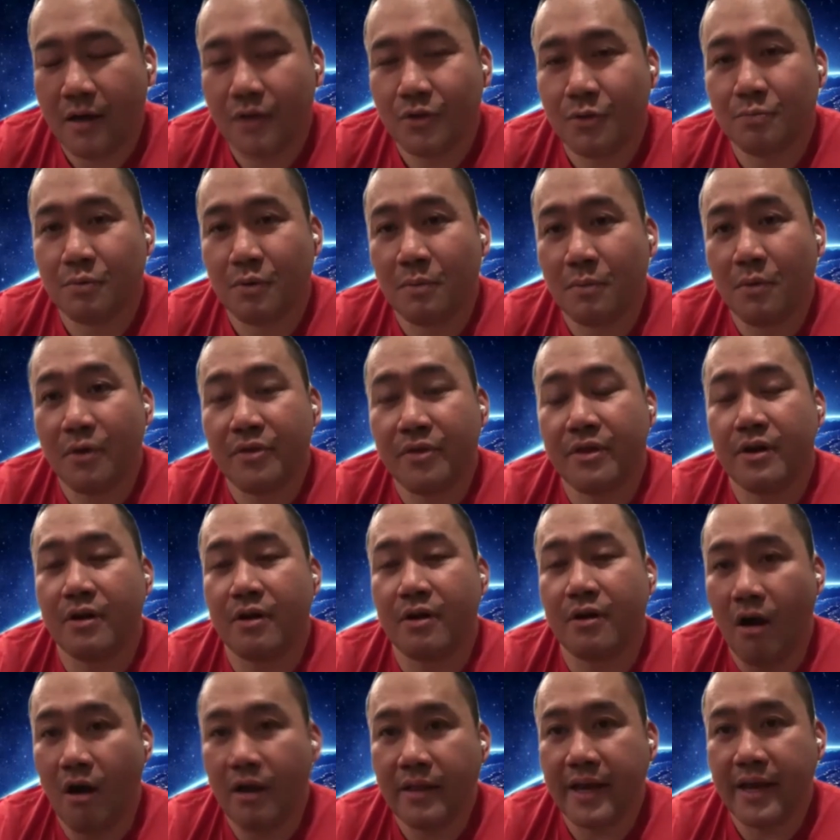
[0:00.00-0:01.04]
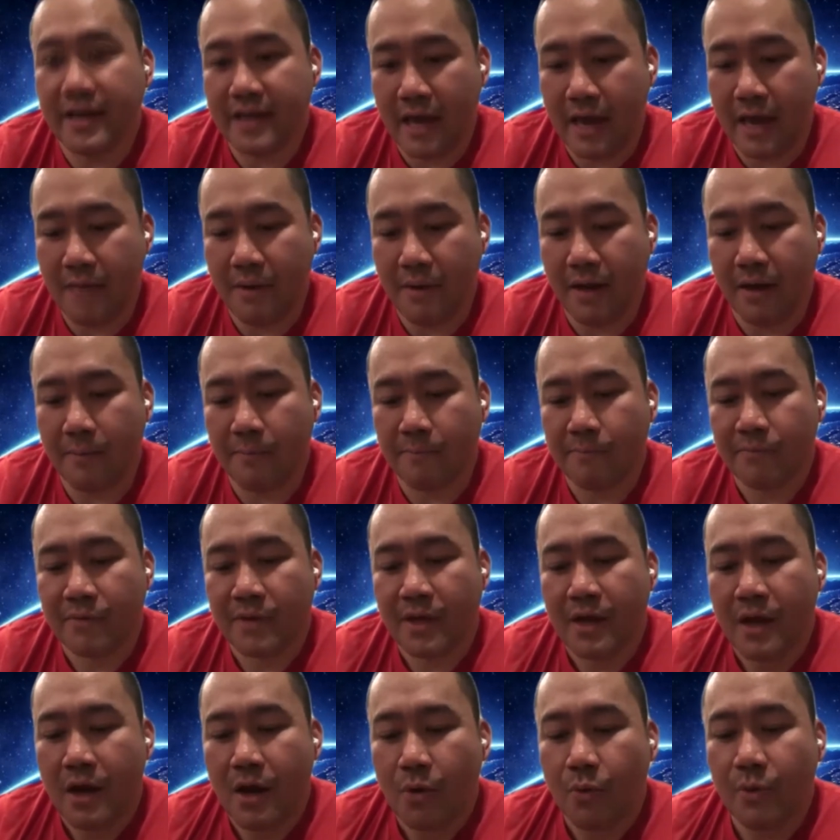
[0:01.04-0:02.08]
to promote their online gaming,
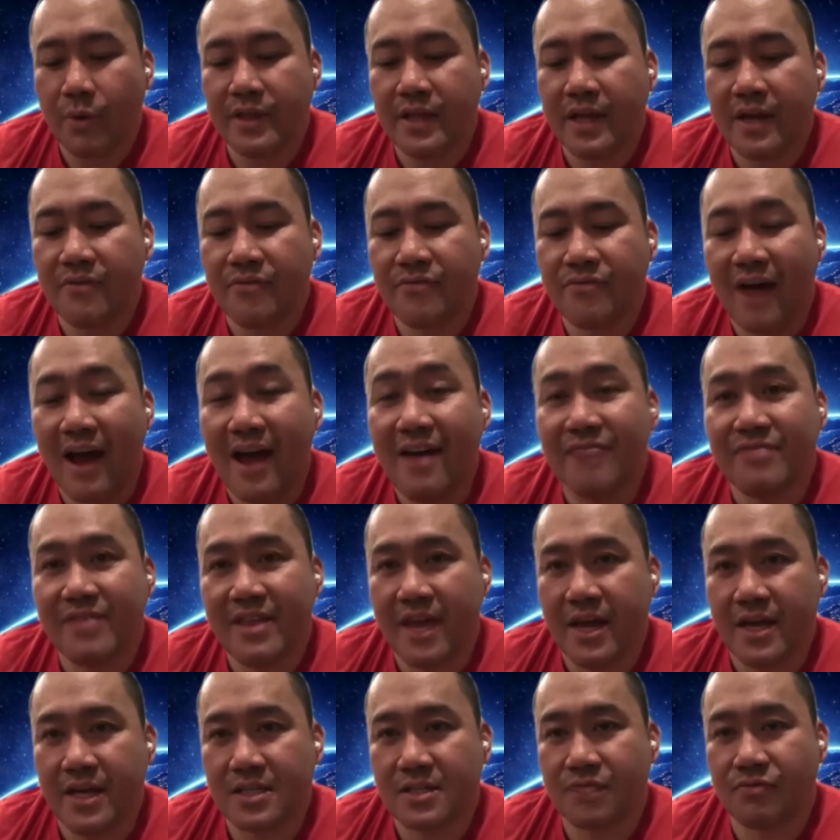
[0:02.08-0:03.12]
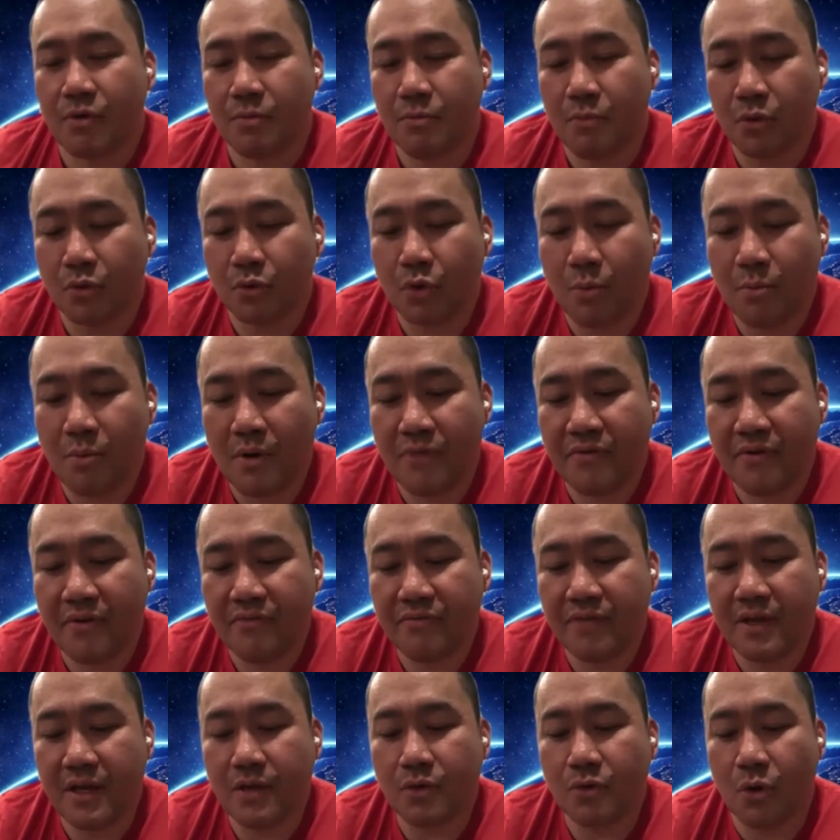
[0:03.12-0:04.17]
within 5 days from October
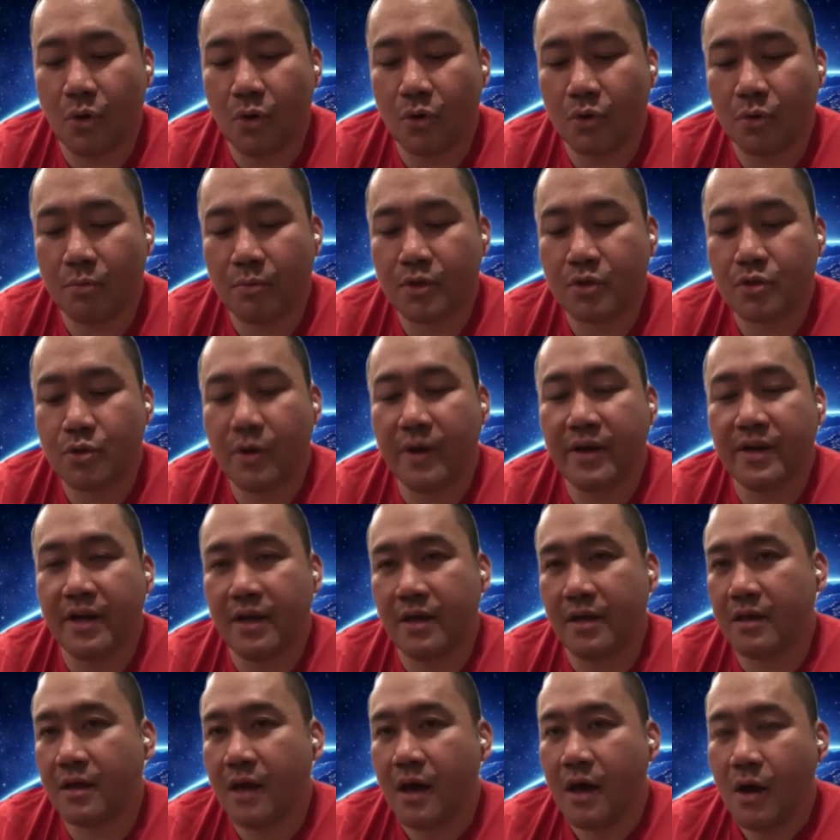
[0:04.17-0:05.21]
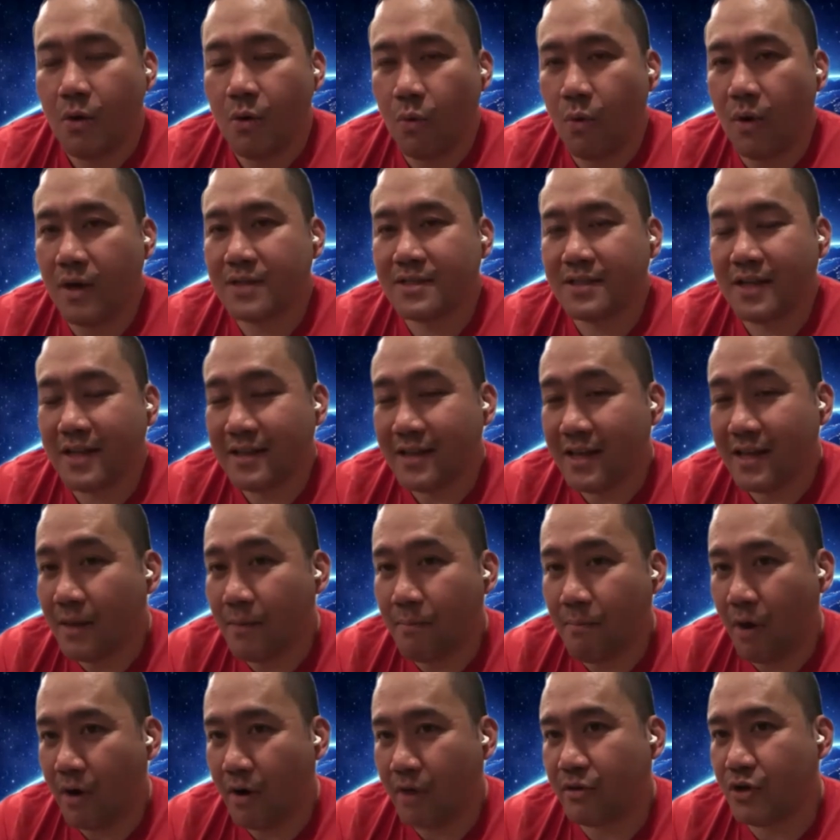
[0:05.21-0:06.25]
15th to October 20th, once they did a
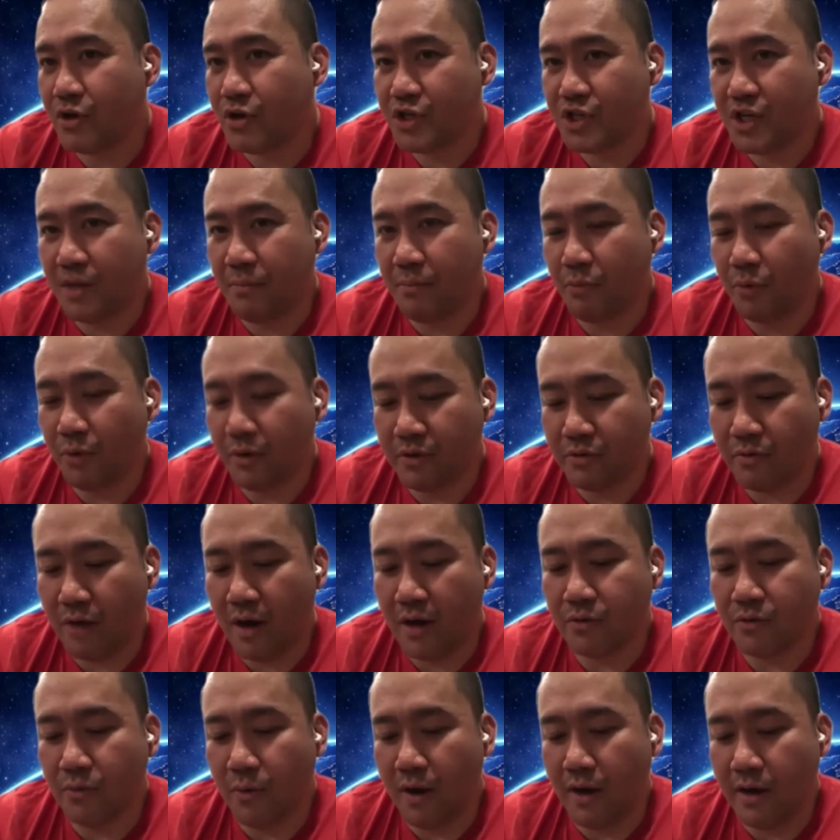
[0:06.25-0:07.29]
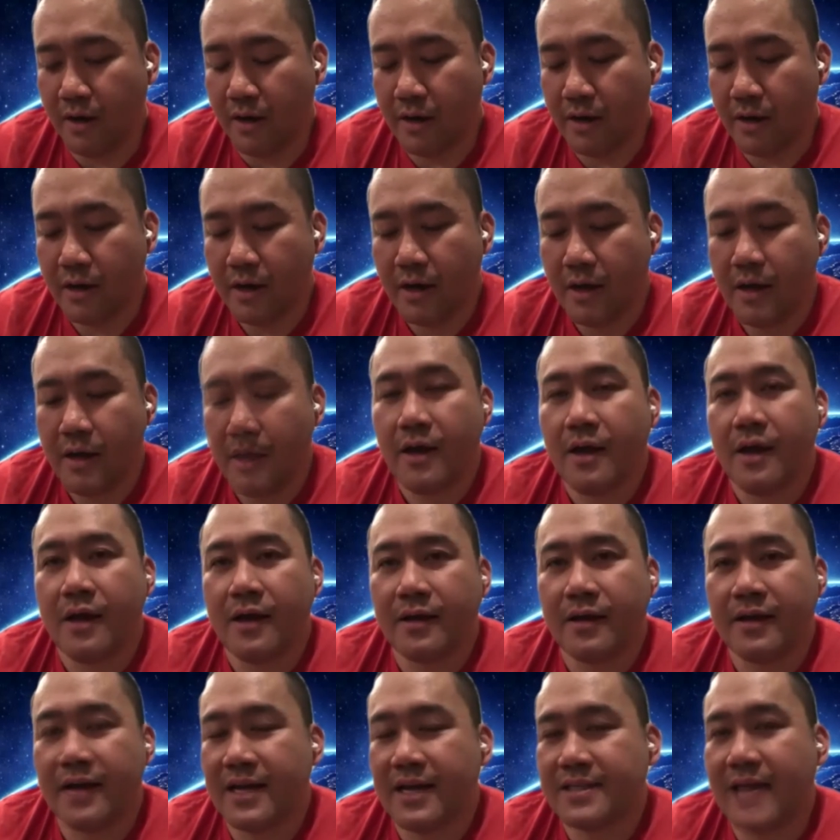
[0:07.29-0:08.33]
partnership with Crowd One,
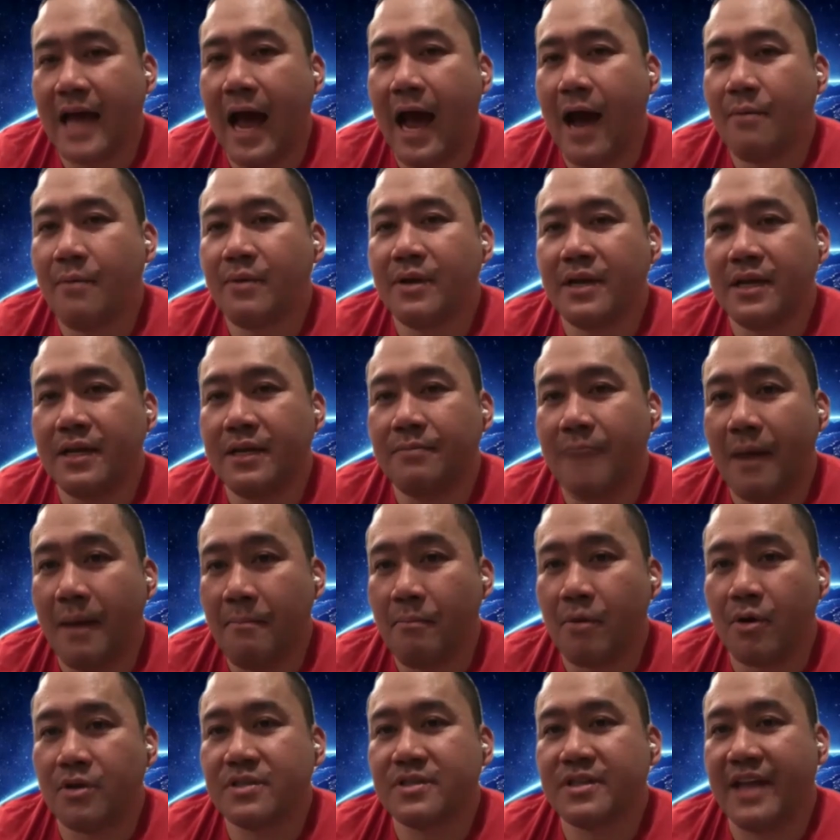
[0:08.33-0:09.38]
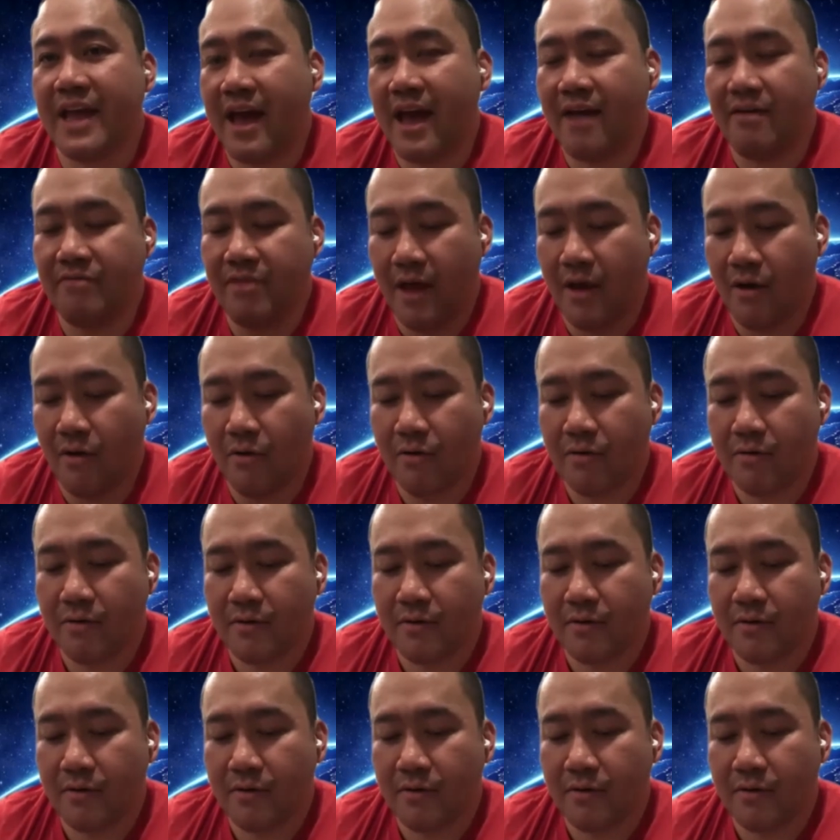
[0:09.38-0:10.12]
guess how many members they have now?